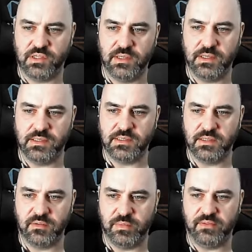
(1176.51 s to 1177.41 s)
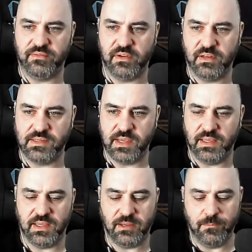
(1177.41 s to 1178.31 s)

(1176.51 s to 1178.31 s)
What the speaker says: She can still be very tanky.